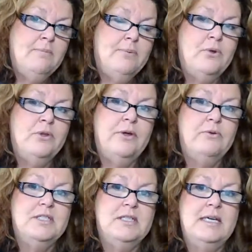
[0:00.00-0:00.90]
pull
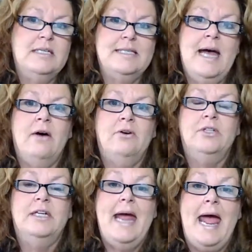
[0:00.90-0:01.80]
those things out
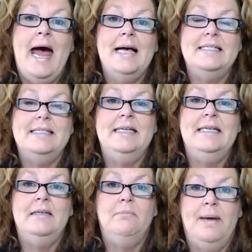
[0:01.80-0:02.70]
on an
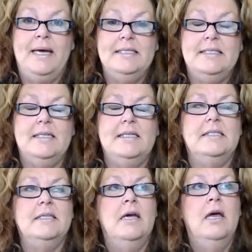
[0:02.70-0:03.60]
as-needed
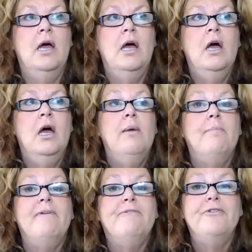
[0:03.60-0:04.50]
basis.
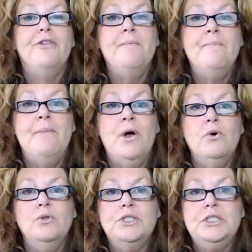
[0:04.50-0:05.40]
But for the
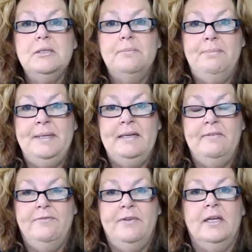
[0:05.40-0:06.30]
most
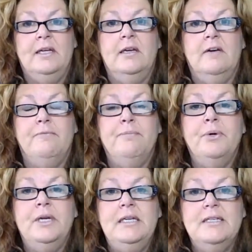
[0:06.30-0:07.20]
benefit of
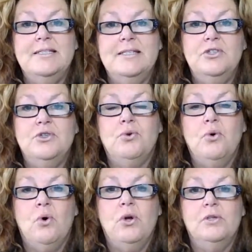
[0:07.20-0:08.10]
putting essential
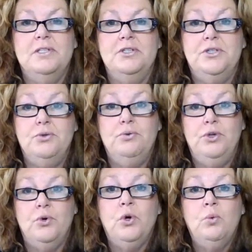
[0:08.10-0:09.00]
oils into
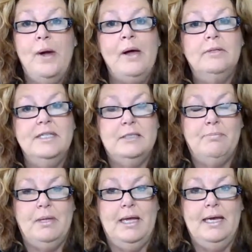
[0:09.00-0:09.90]
your wellness
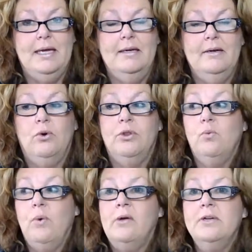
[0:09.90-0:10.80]
plan or the
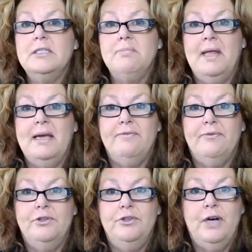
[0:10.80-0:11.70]
wellness plan
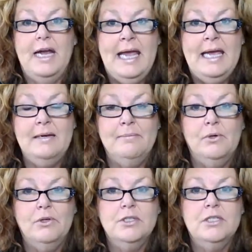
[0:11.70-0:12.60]
for your
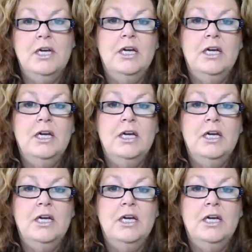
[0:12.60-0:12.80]
animals,